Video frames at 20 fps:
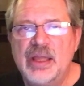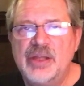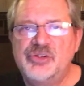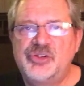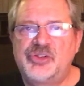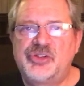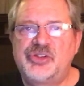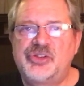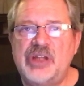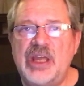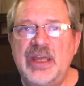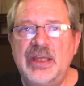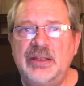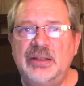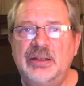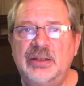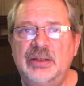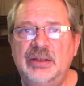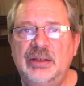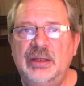
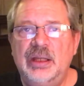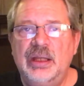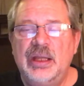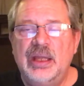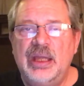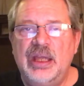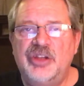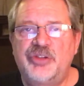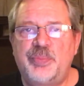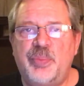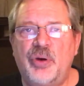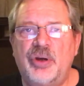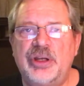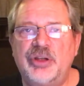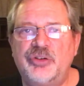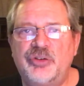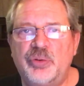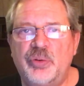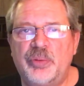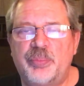Satan is put
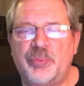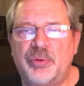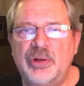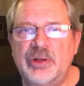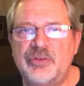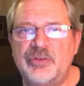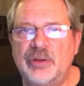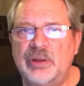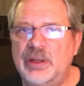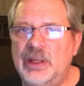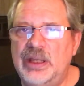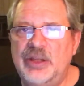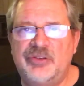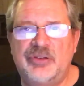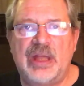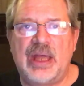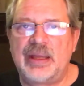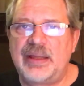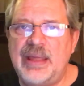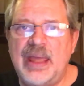into a prison.
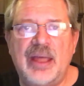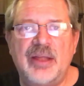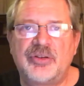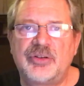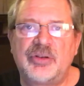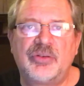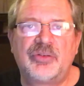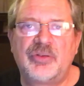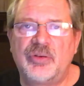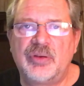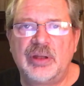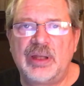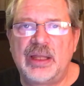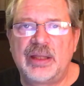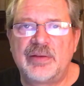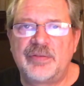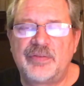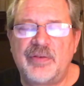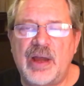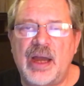He's not cast into the
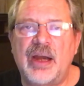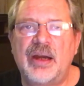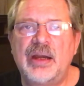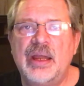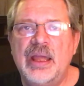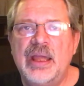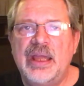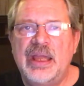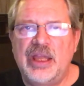lake of fire.